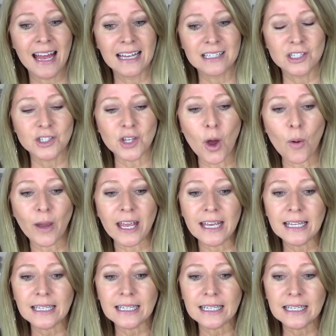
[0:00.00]
So
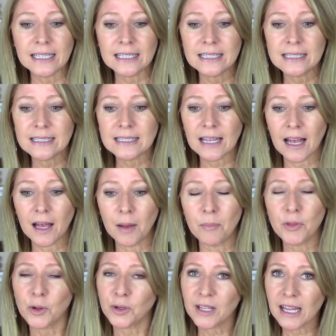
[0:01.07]
it is um,
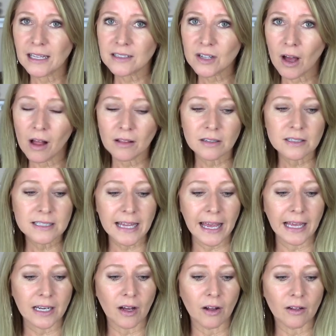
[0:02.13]
$38
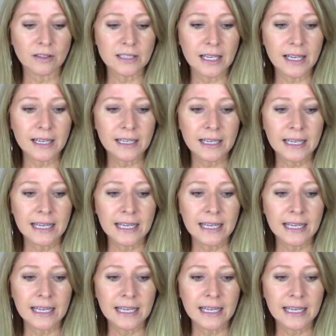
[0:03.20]
at Ulta.